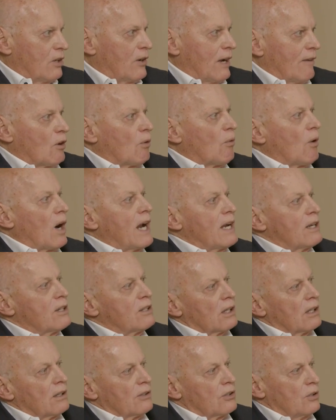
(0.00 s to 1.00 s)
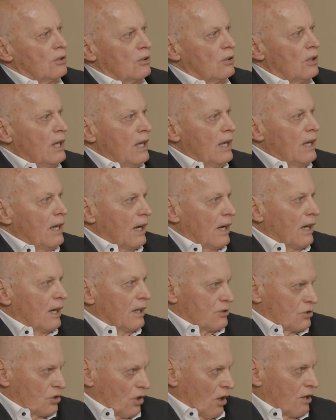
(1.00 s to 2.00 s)
you have a right to
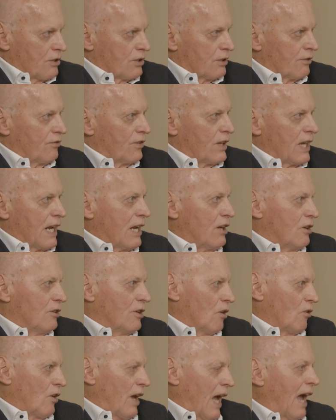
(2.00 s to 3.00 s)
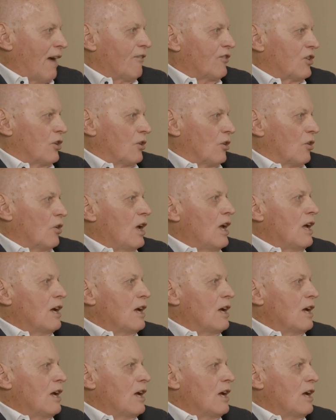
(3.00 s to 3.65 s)
charge a fee. You don't have to,